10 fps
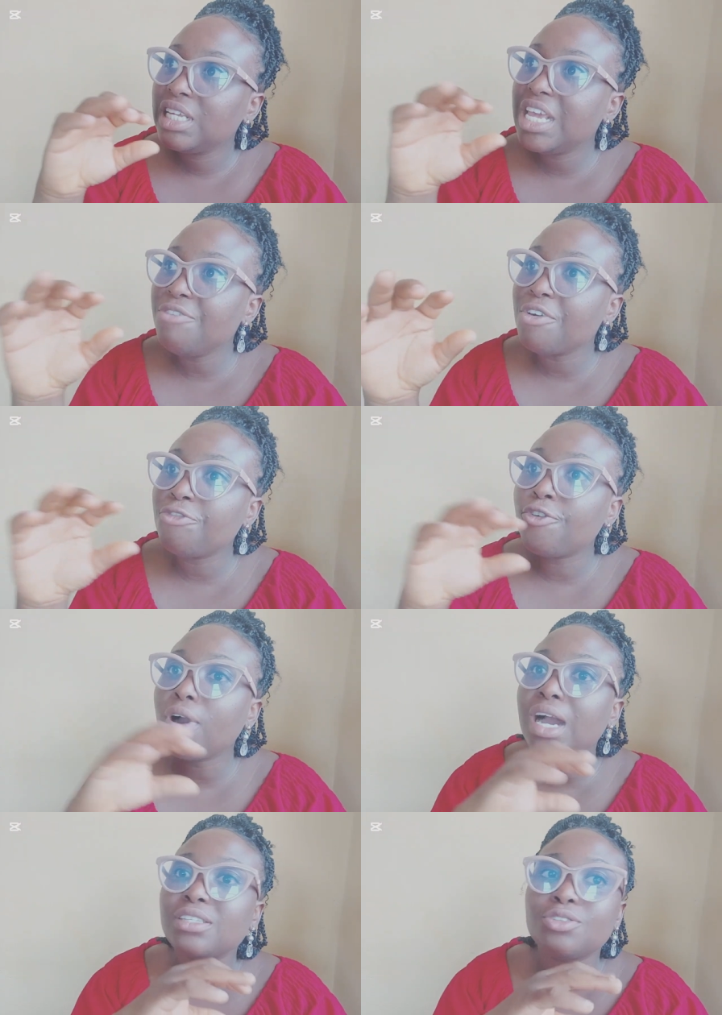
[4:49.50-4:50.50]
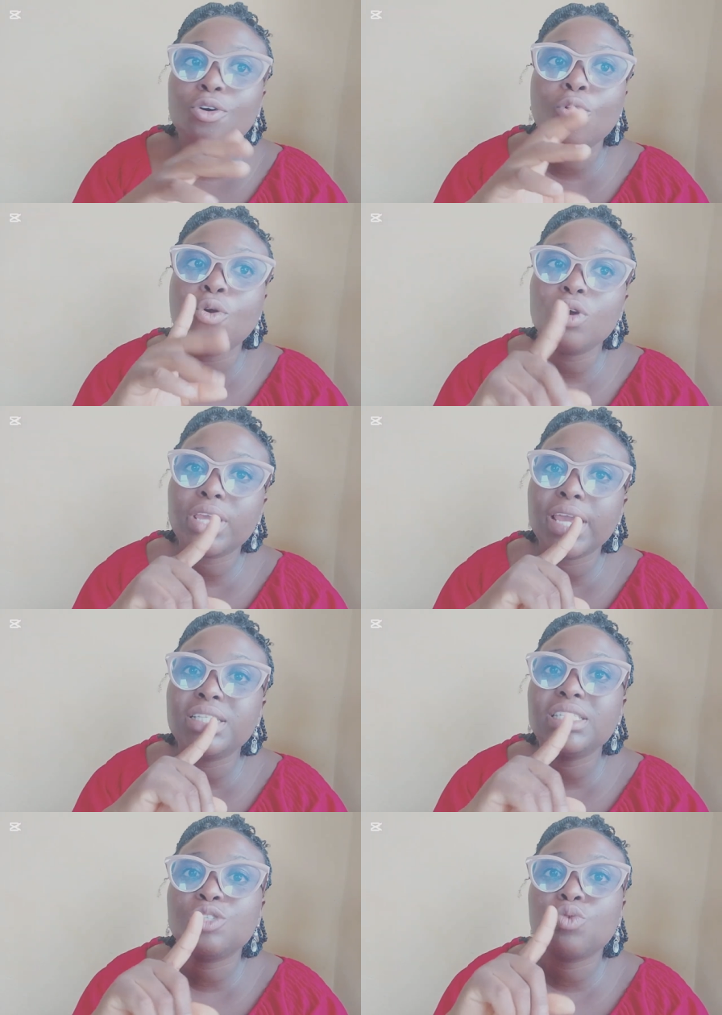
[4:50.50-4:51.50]
give a forecast of, oh, okay,
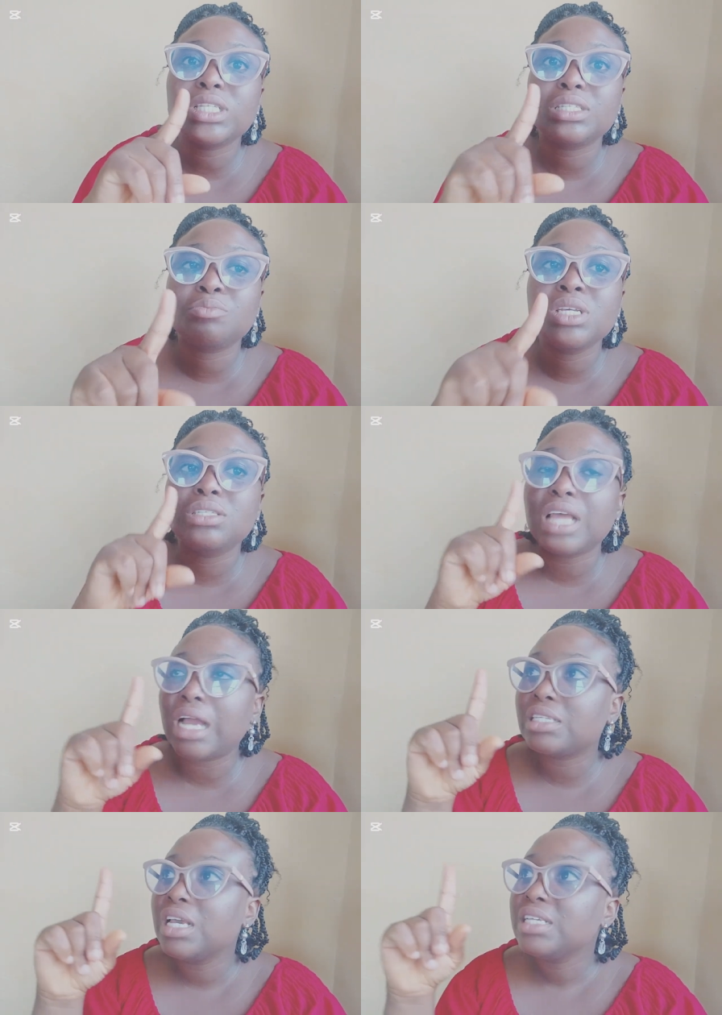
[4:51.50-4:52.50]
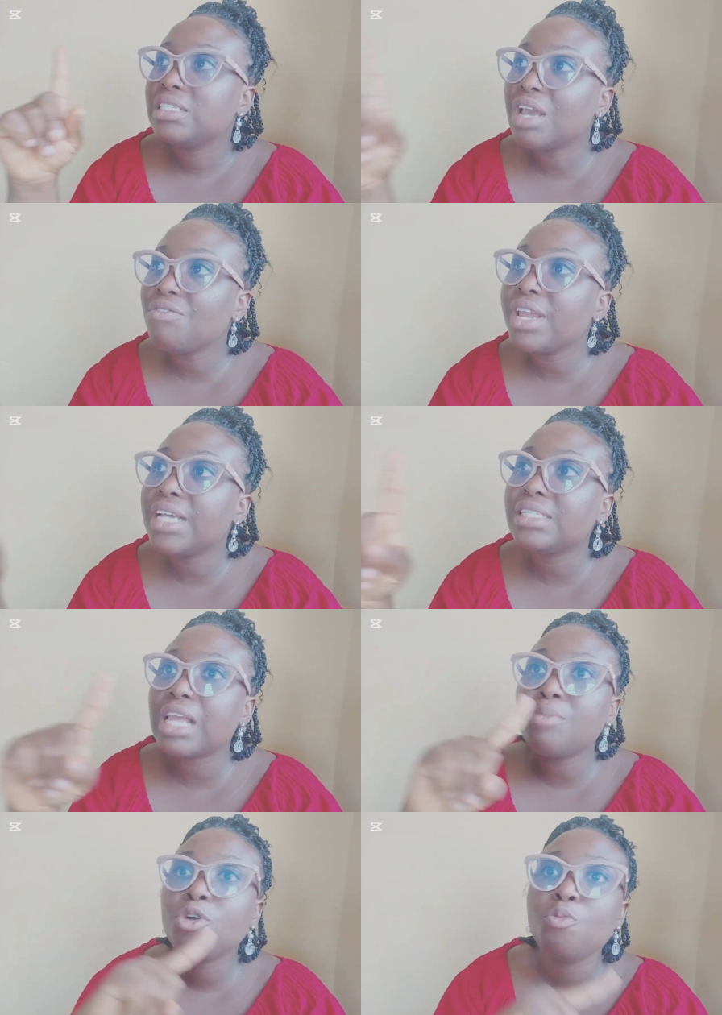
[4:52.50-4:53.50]
this is what it means, that 7 years
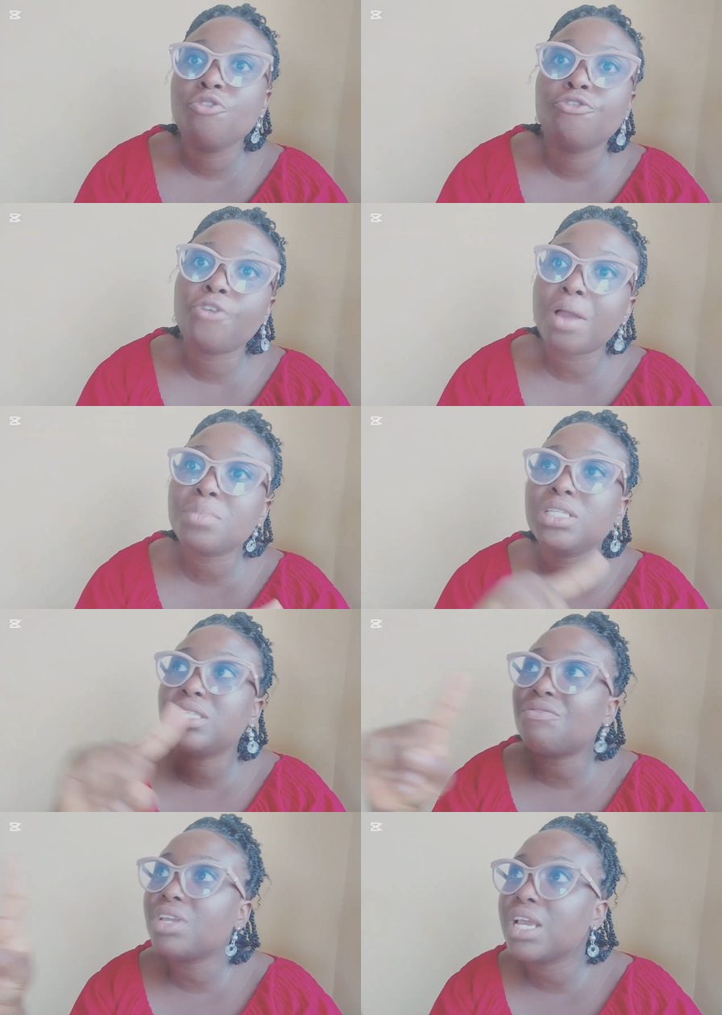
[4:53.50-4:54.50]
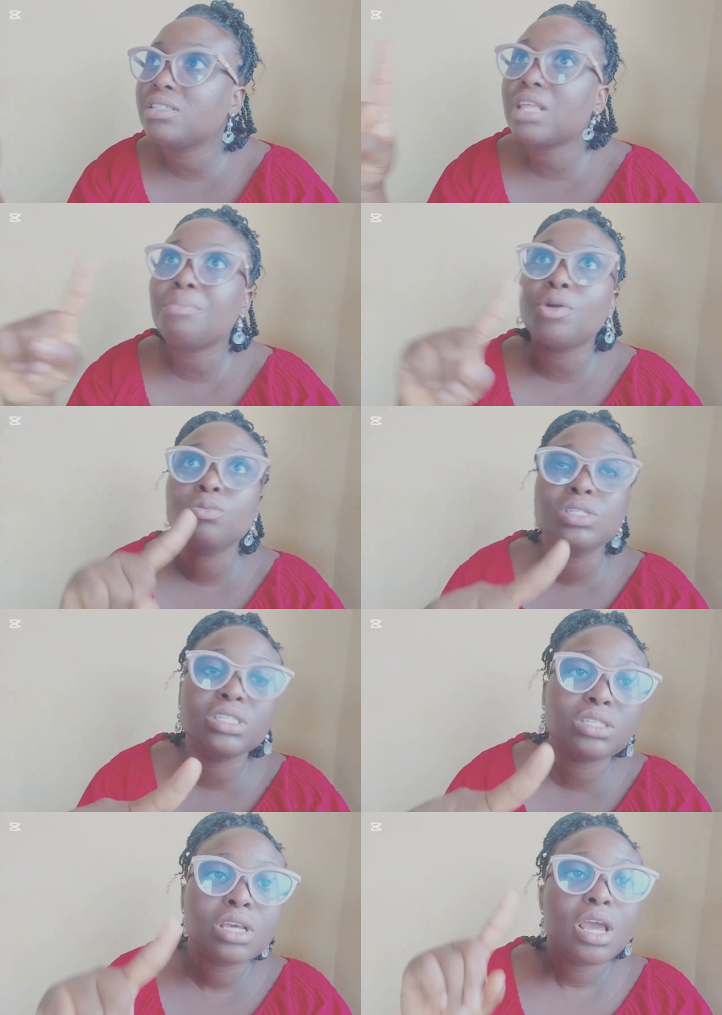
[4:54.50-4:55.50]
time there will be famine, 7 years time there will be
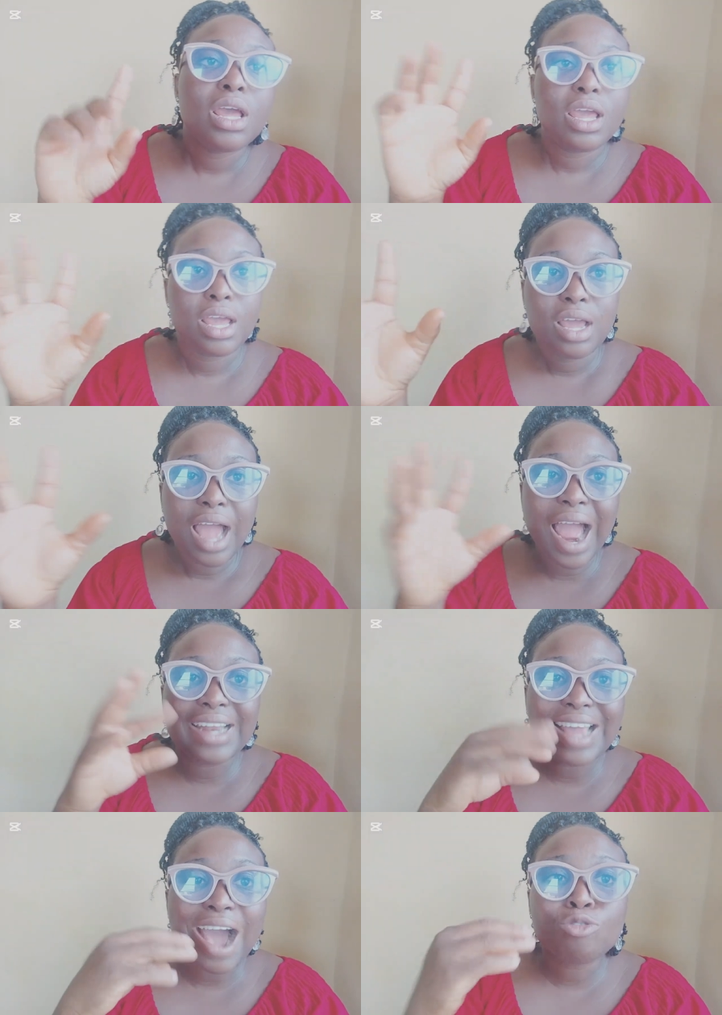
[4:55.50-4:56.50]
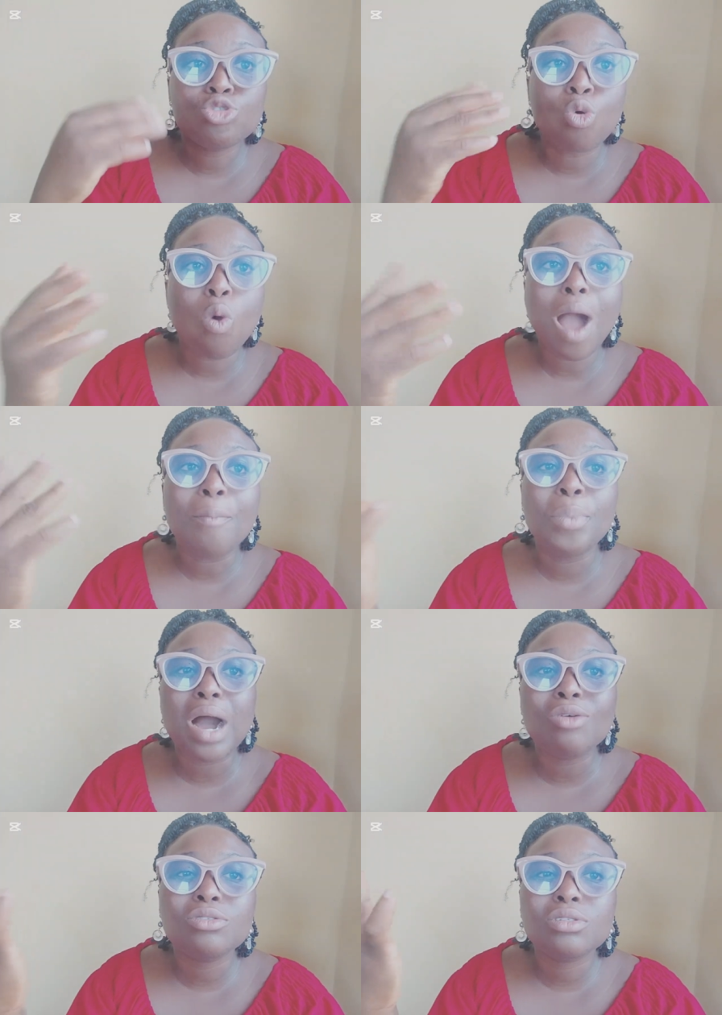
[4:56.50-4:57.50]
this, and how to go
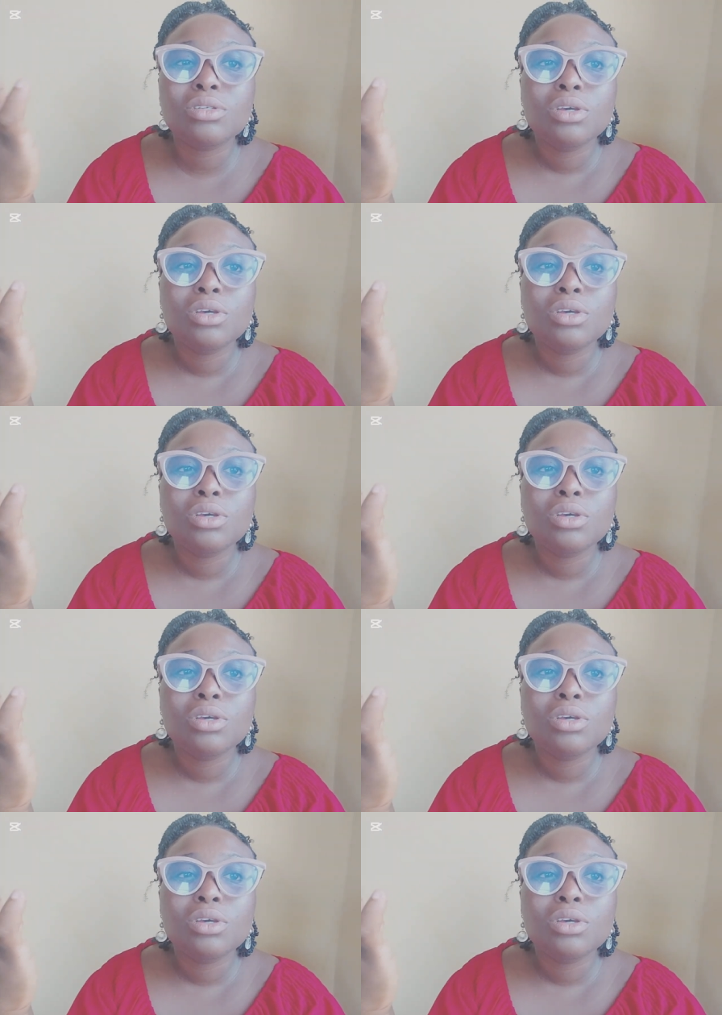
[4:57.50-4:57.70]
about